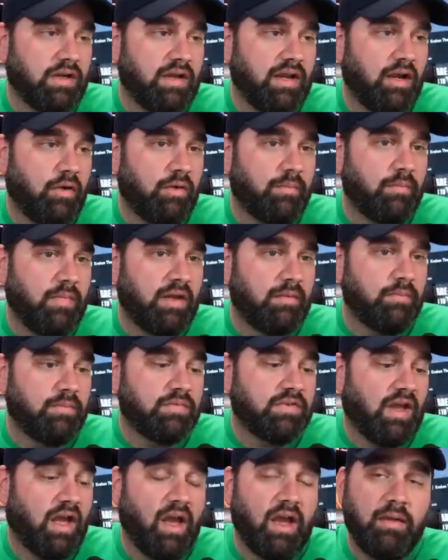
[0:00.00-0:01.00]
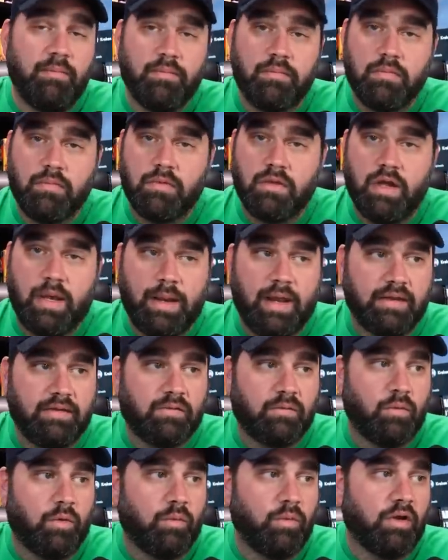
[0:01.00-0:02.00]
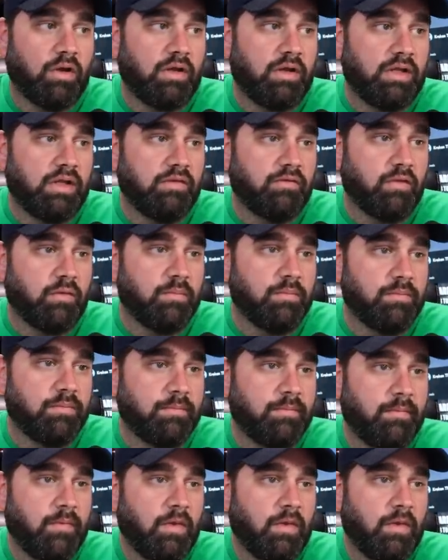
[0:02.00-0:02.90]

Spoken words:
right now and time, and that's what we're going to give them.